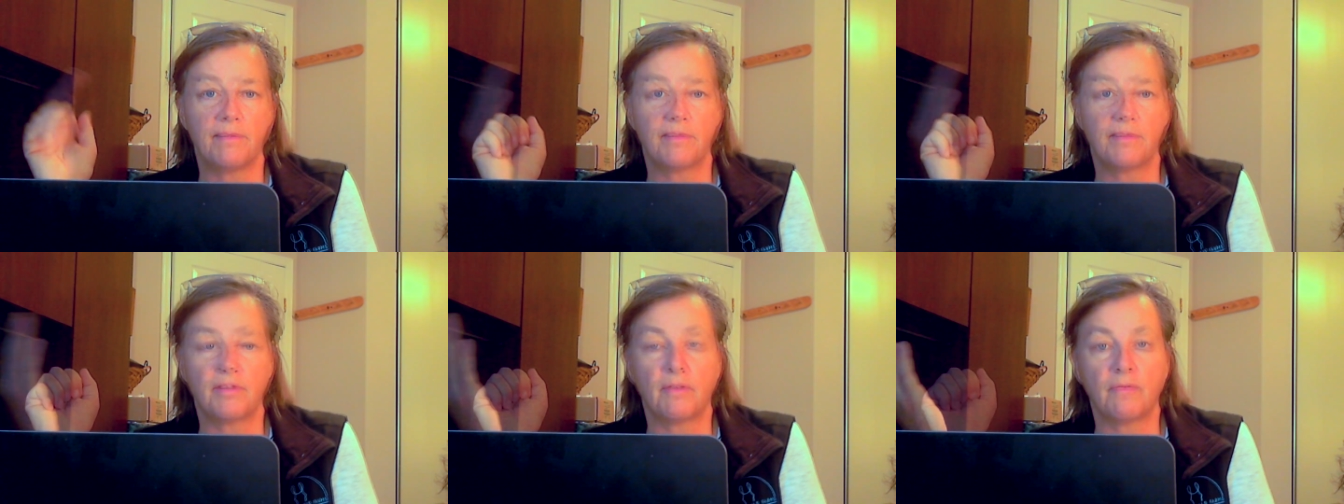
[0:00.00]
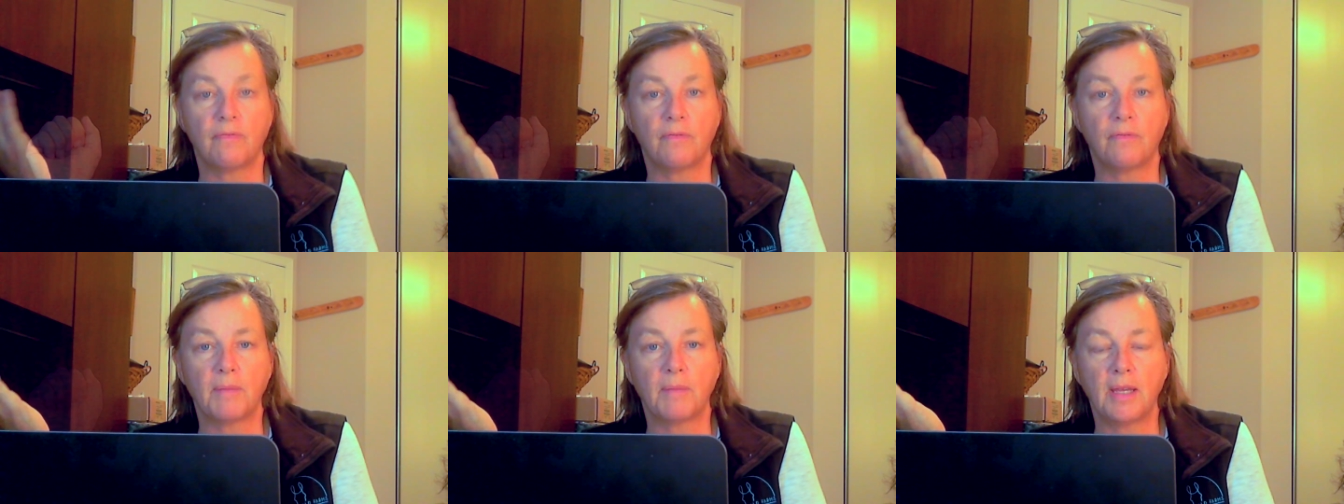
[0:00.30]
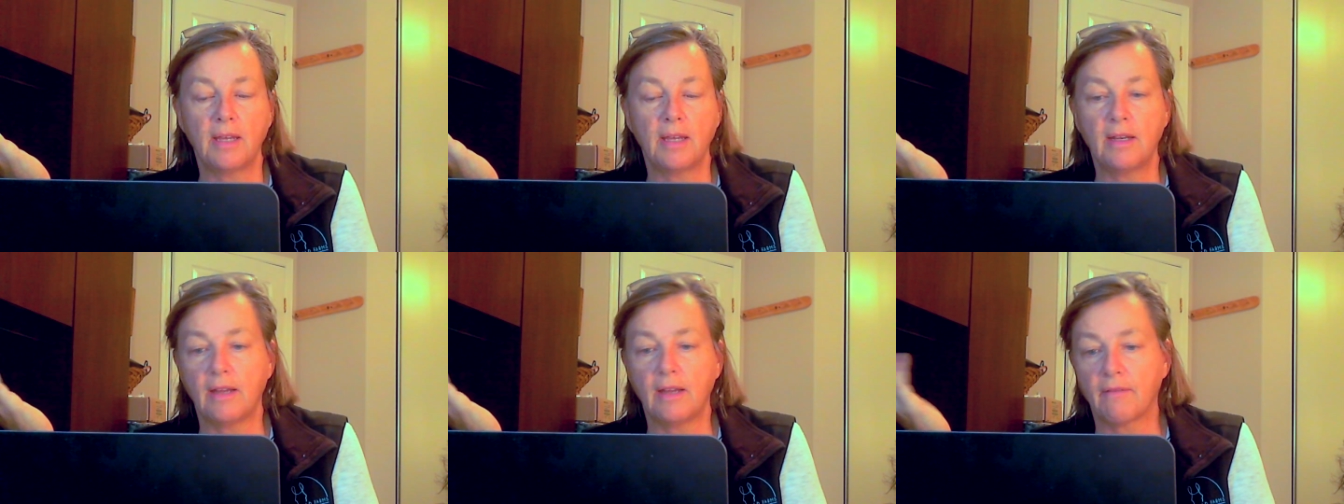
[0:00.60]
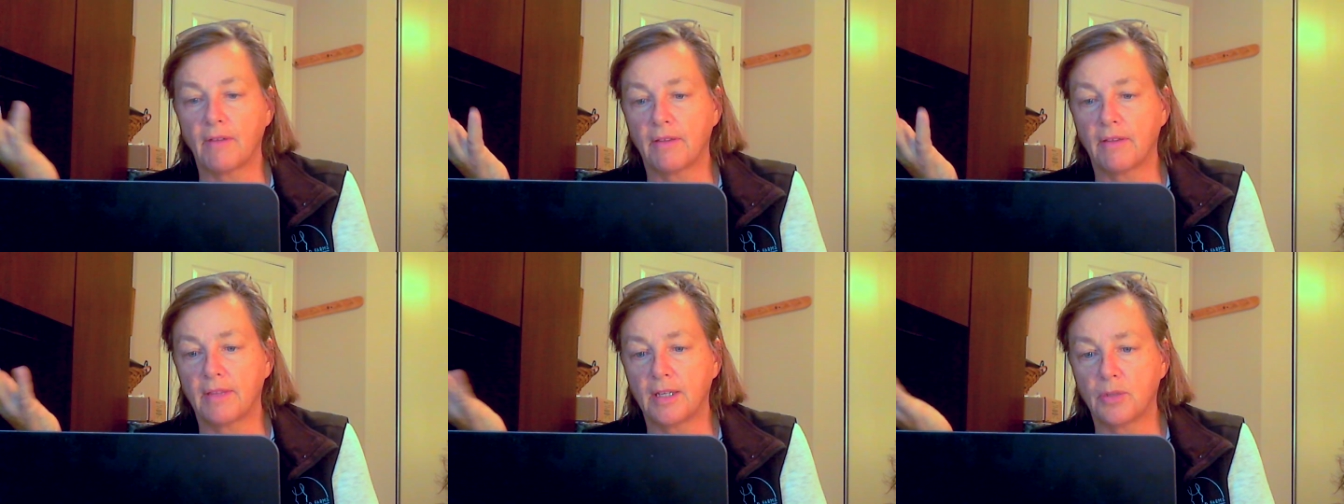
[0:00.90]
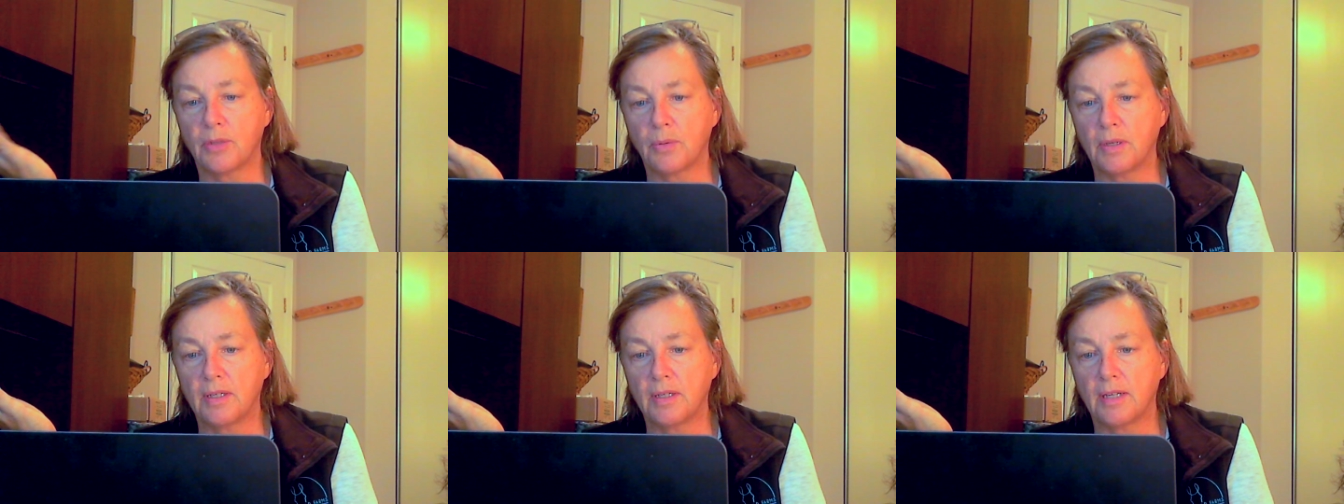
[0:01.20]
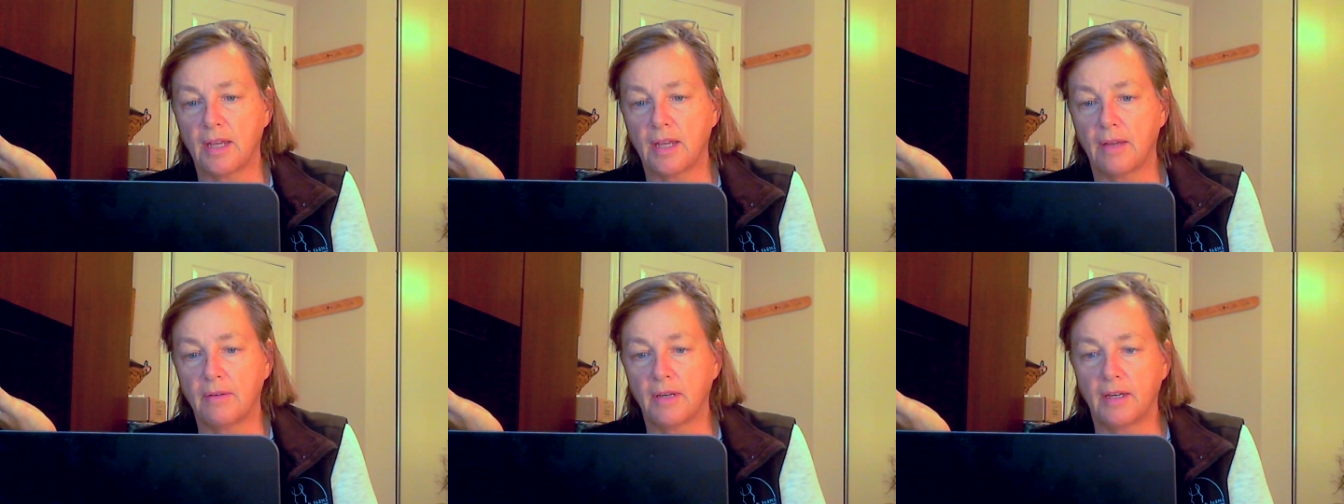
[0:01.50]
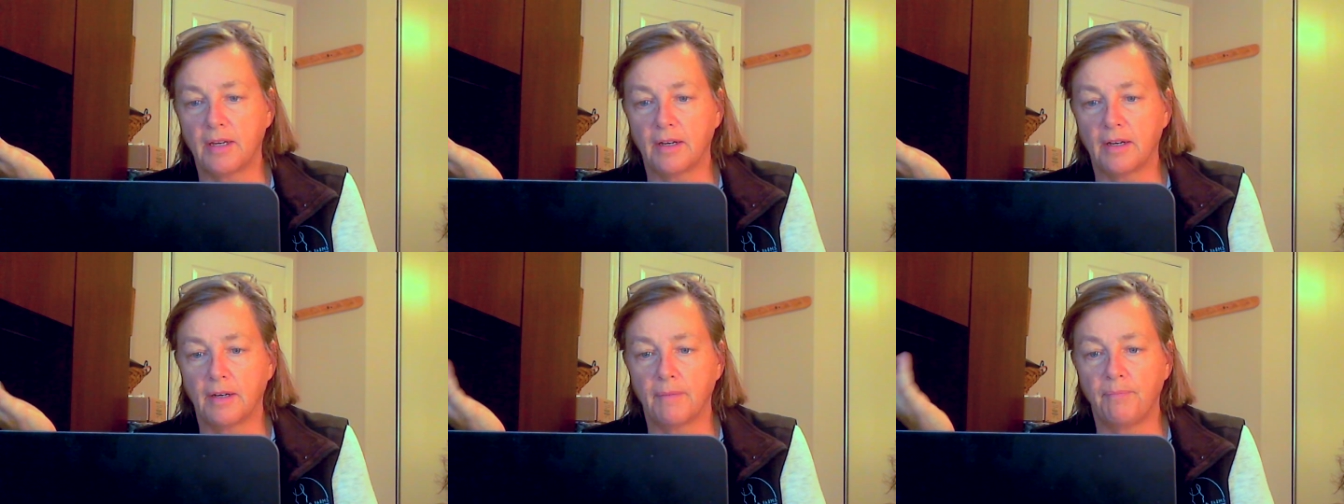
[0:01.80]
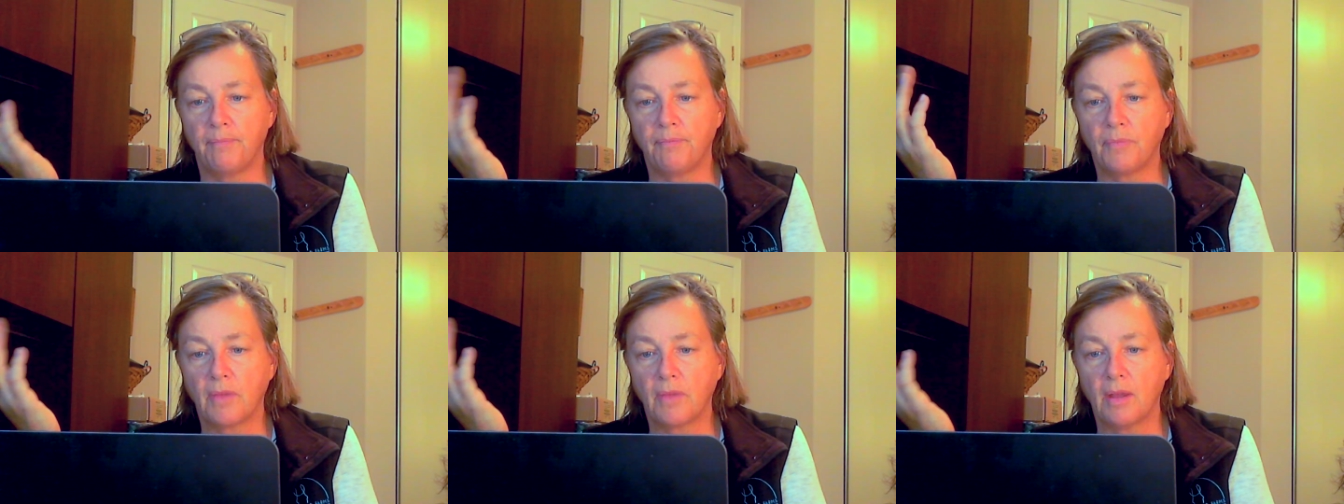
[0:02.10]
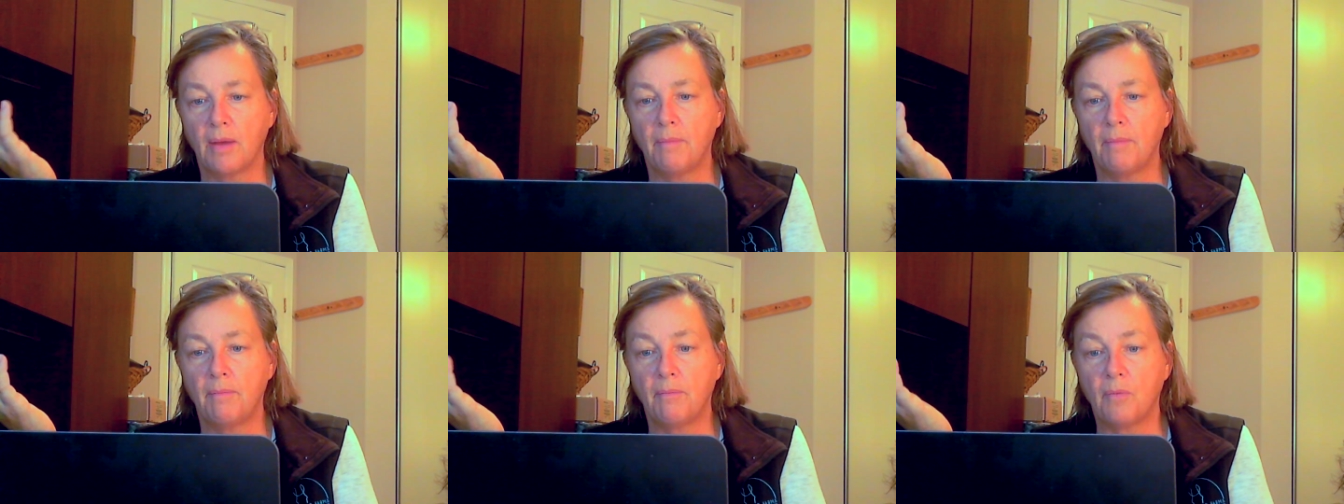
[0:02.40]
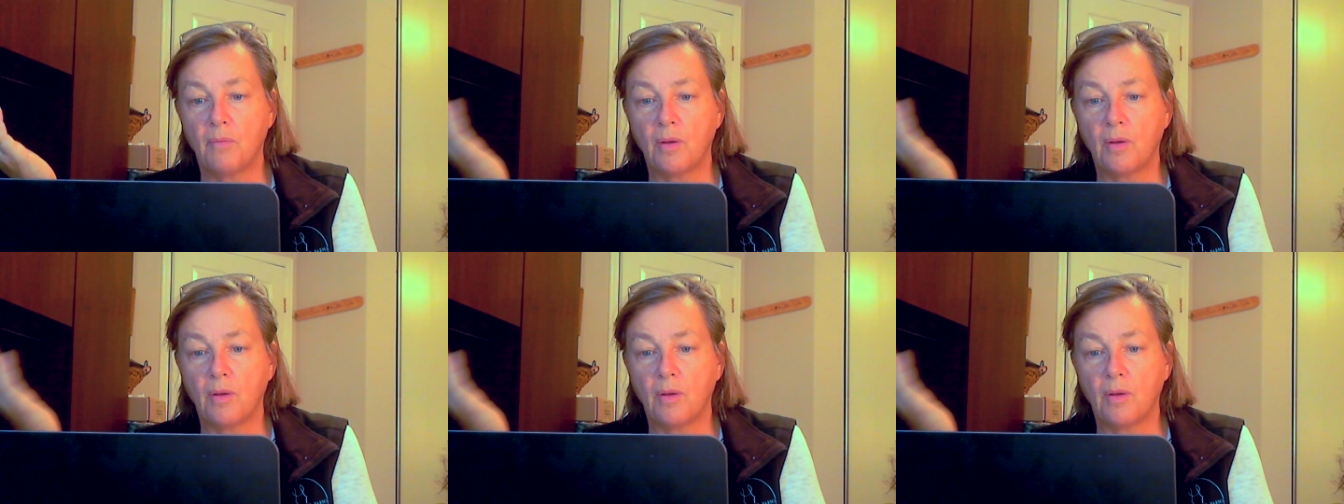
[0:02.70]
So for me, and I've got these written down here, um,